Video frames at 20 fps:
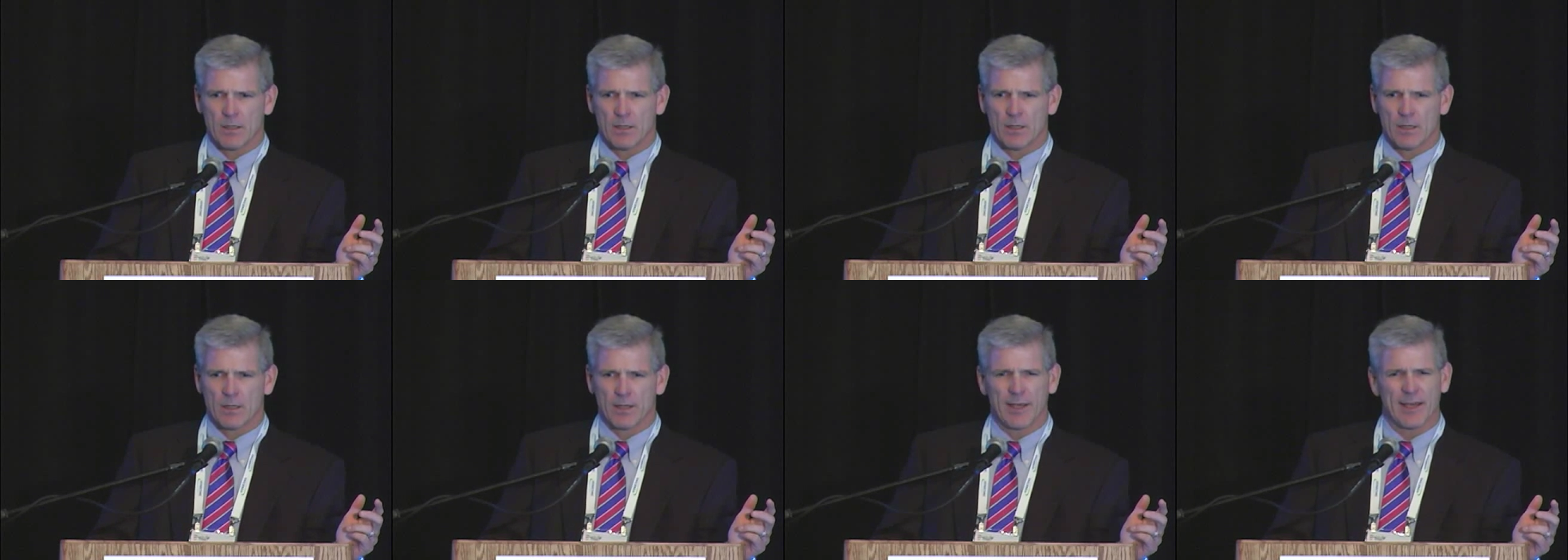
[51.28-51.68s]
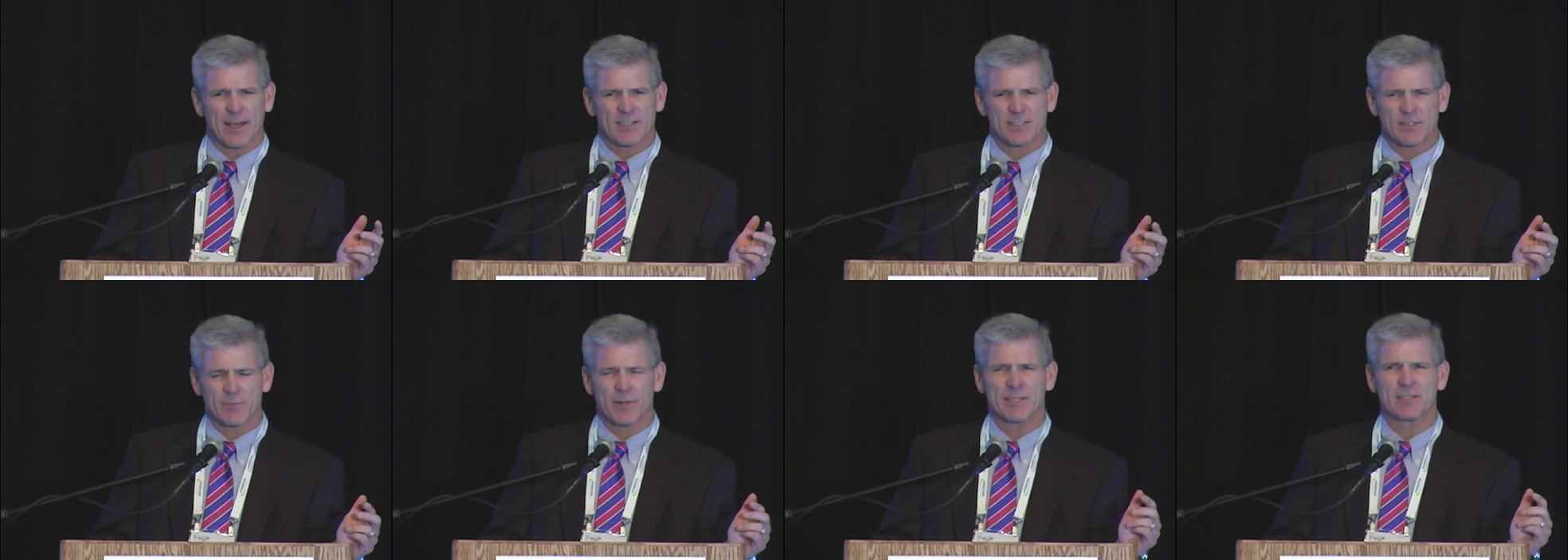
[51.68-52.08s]

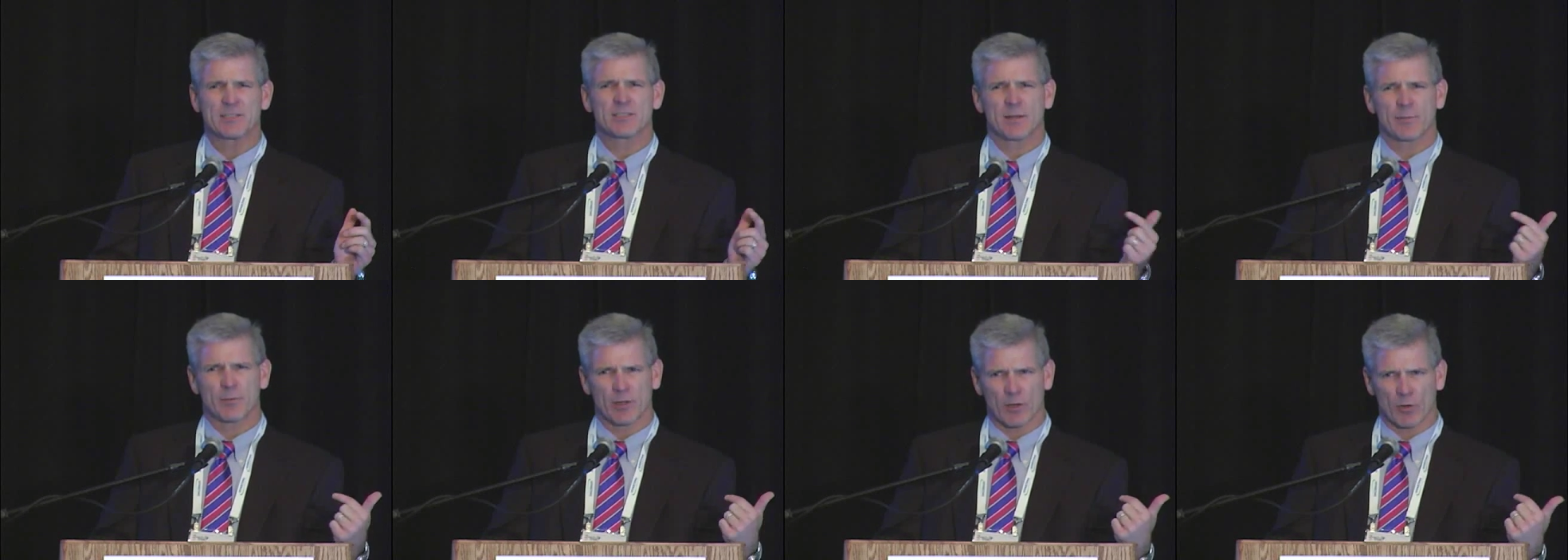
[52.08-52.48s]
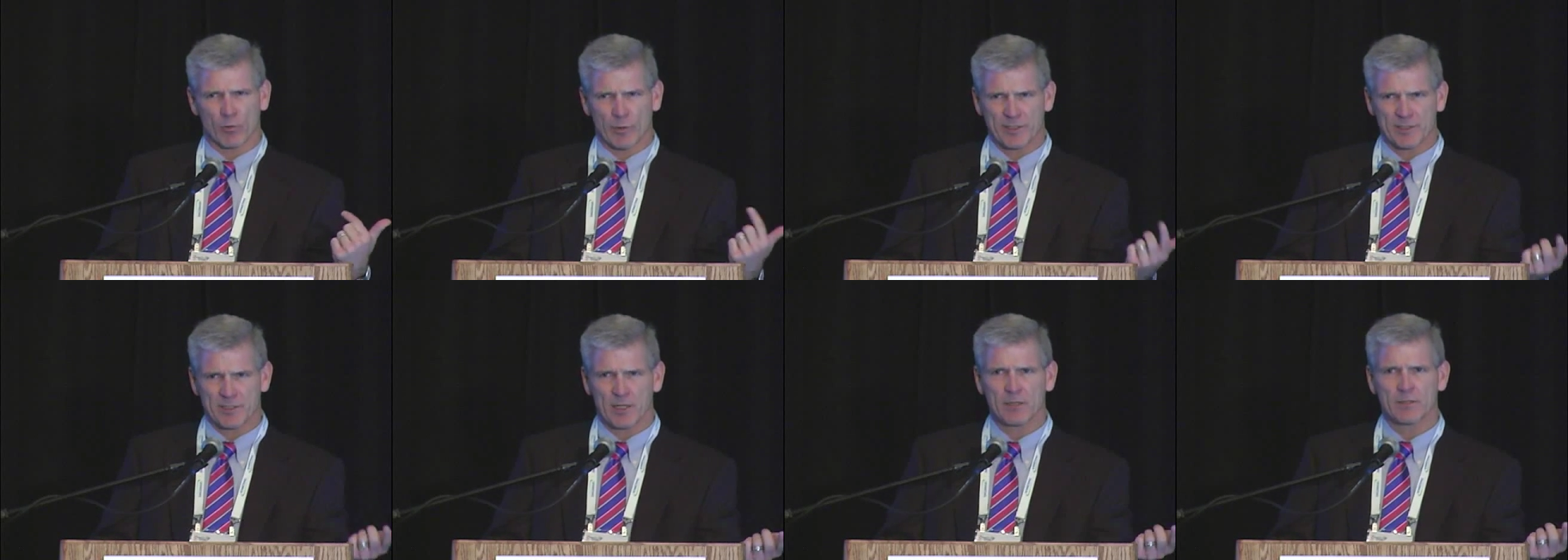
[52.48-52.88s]
yes, it may seem a little
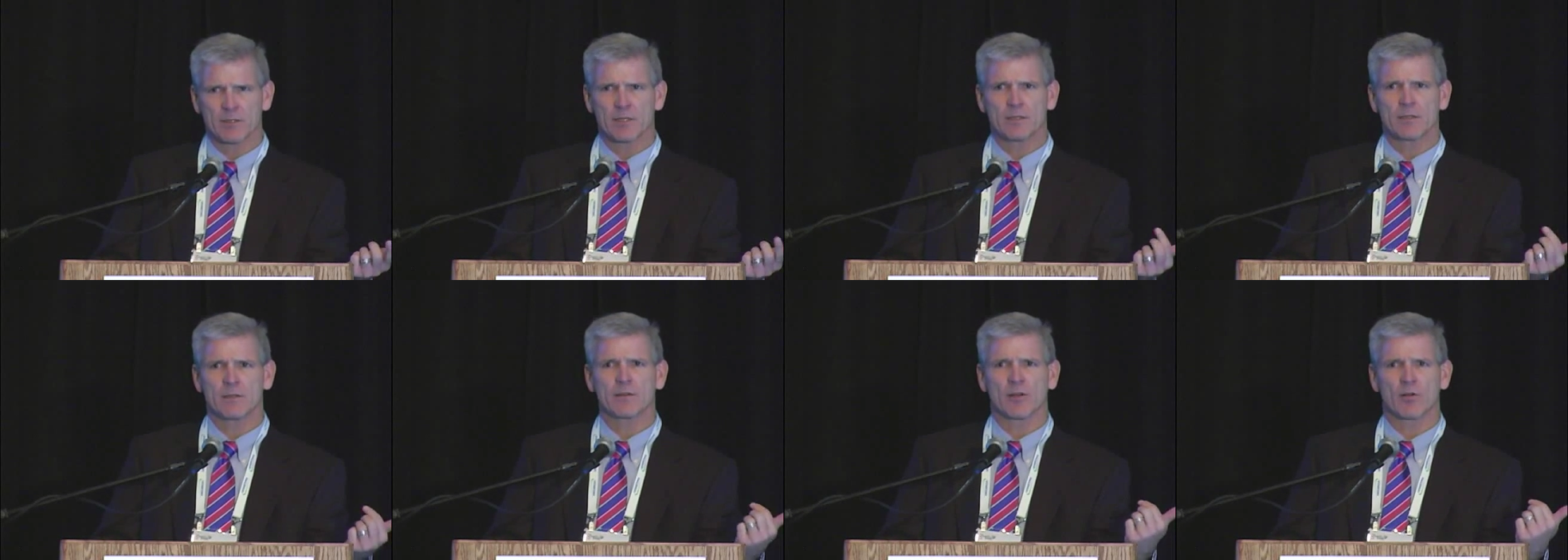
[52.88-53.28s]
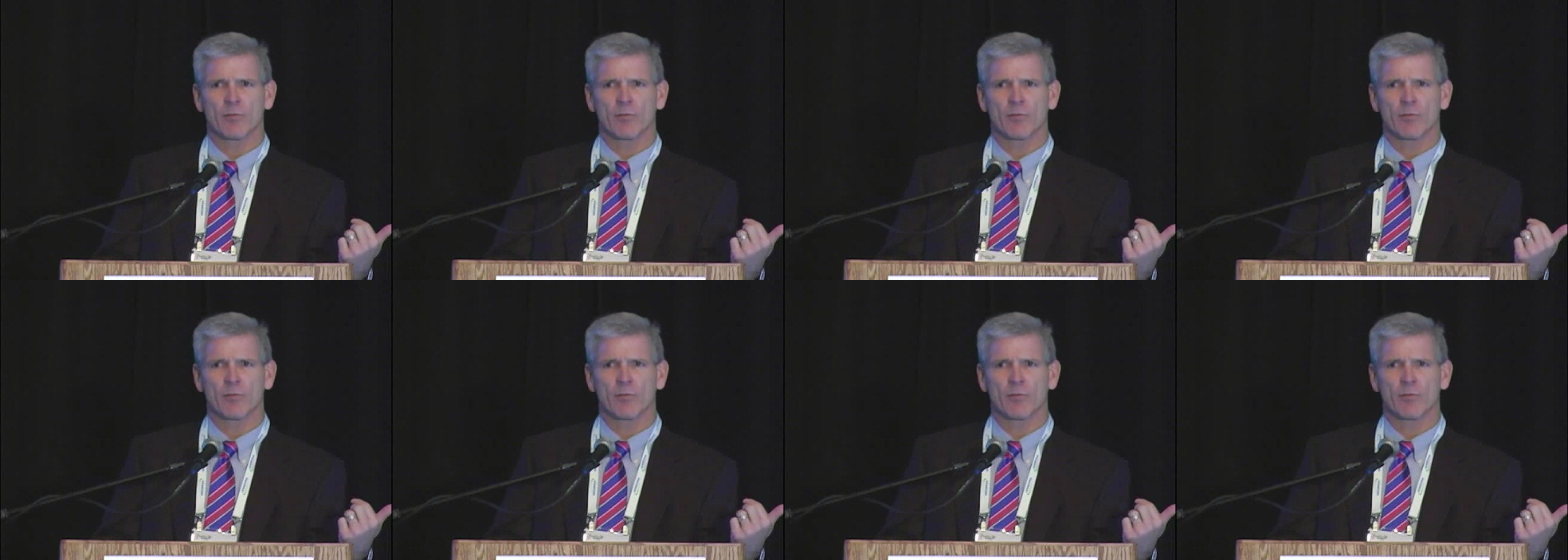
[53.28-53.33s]
redundant.